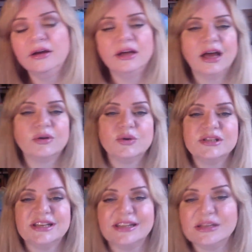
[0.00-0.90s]
How do I
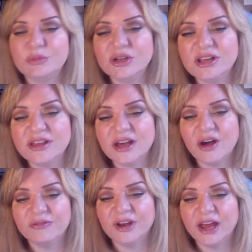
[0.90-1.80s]
turn this bloody thing
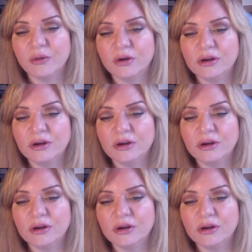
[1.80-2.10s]
off now?